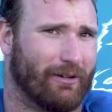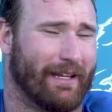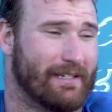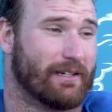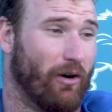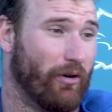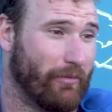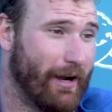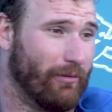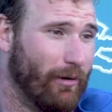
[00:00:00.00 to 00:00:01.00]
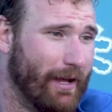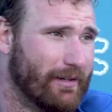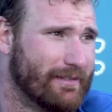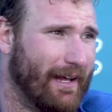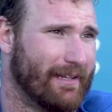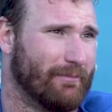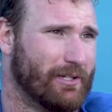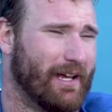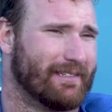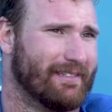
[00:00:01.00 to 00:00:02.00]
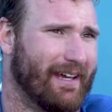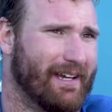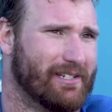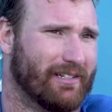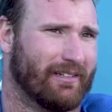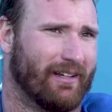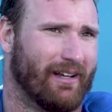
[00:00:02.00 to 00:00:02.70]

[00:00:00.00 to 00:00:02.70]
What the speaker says: and he's going right away. There's not as much hesitation.